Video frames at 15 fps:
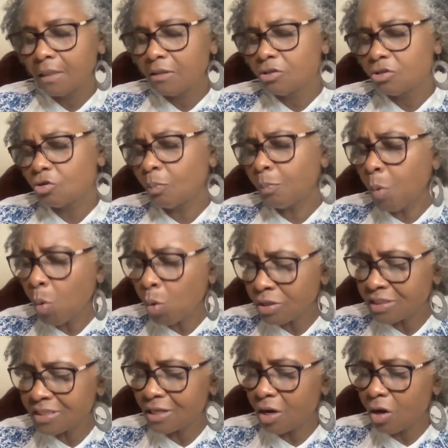
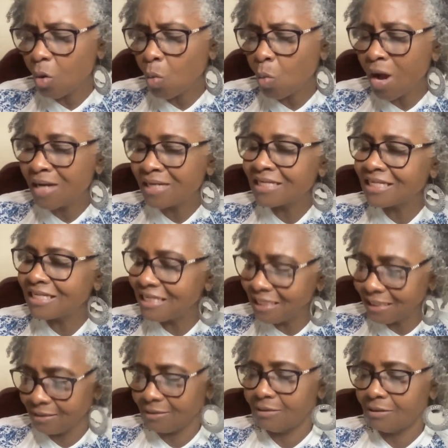Suppose one
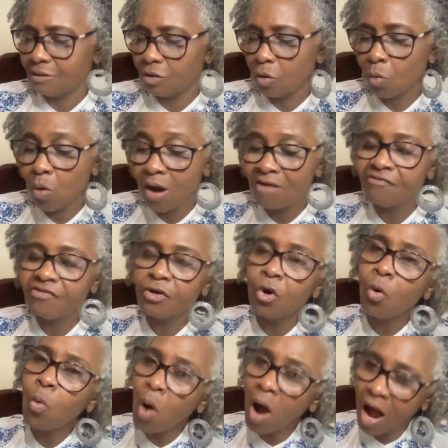king want to go
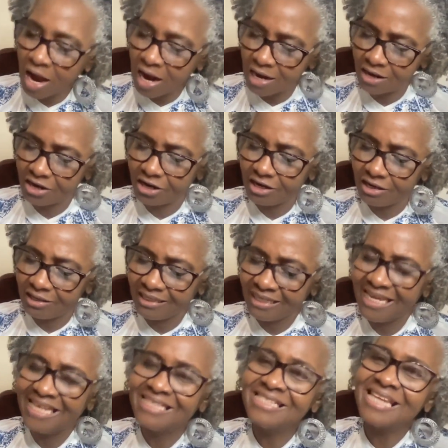war
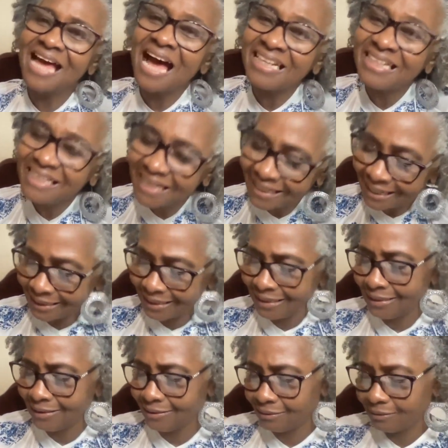against another
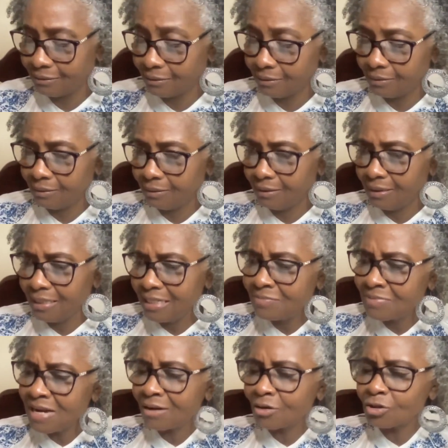king. Him
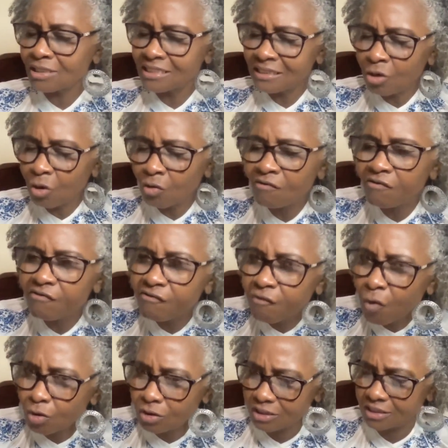now go sit down
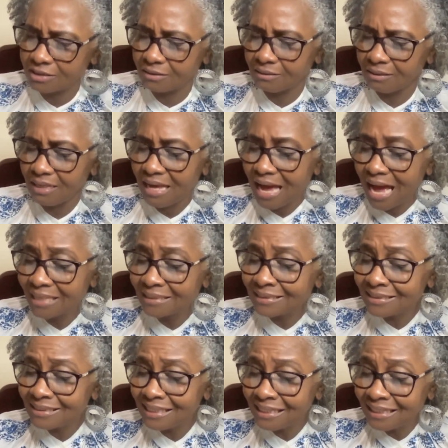first and
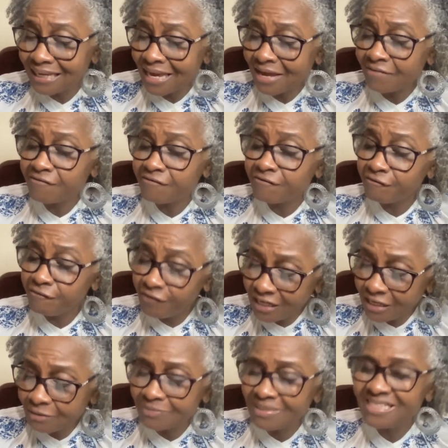think if
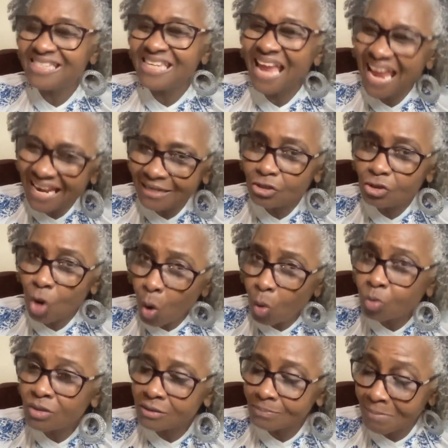him
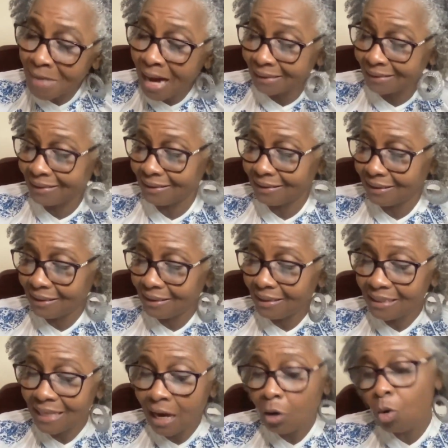10,000 man
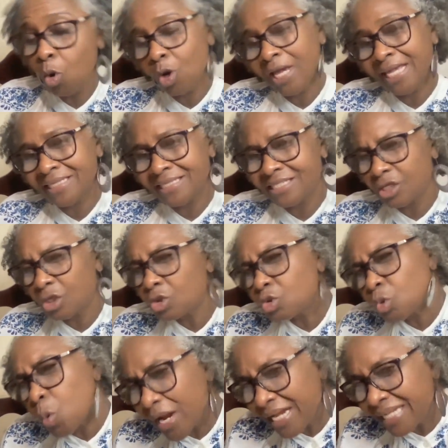can go against
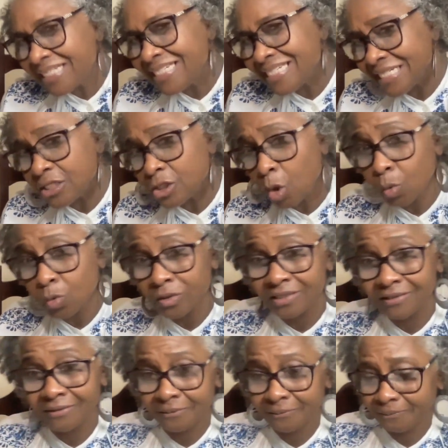20,000.